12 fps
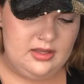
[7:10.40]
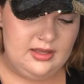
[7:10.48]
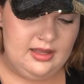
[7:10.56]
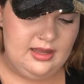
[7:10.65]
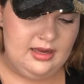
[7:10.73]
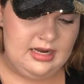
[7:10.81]

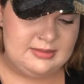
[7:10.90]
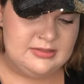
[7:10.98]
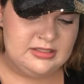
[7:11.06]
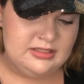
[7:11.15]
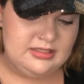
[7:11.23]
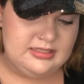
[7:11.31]
And I'm
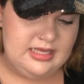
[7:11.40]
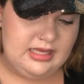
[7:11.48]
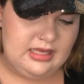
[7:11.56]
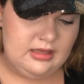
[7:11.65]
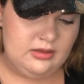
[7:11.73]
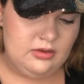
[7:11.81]
just gonna take
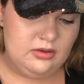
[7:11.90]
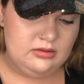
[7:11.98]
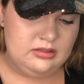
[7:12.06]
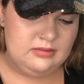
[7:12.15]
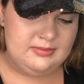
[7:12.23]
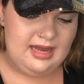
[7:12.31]
a
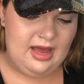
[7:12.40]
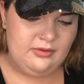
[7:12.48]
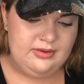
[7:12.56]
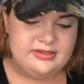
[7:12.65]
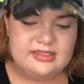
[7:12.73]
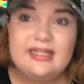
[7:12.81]
little bit out.
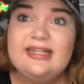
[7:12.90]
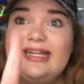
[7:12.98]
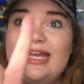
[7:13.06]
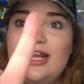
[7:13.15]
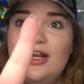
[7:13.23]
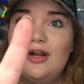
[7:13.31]
It's
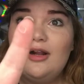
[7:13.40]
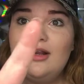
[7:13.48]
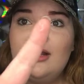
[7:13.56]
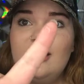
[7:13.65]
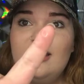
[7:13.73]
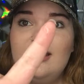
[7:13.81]
clear.
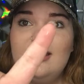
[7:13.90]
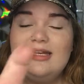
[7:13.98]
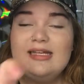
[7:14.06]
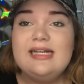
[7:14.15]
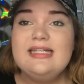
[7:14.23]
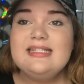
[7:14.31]

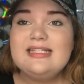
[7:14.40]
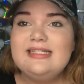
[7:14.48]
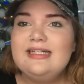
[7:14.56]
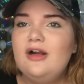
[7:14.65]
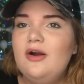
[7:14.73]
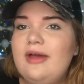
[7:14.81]
It's
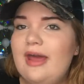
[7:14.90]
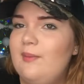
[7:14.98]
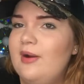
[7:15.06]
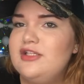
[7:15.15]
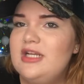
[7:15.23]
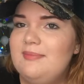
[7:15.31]
clear. Okay,
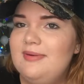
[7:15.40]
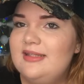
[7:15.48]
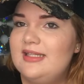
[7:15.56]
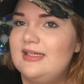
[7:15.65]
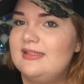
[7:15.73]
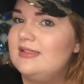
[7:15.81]
where should I put
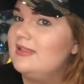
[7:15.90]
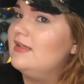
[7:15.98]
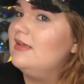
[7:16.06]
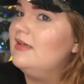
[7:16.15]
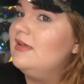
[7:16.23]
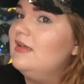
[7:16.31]
this?
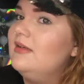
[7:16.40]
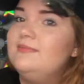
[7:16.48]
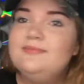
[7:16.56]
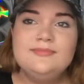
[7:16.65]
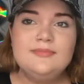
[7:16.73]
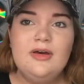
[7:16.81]

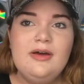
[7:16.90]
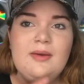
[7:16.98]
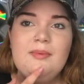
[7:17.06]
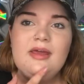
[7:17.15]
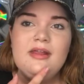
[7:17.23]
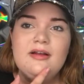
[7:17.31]
Hmm, okay,
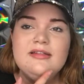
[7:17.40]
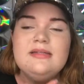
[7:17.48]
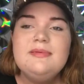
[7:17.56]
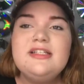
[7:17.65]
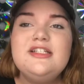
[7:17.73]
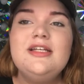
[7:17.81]
we can all see
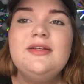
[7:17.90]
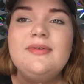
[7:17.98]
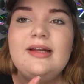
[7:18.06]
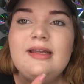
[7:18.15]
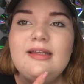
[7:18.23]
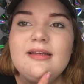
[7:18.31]
my chin,
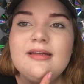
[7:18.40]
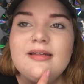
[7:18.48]
right?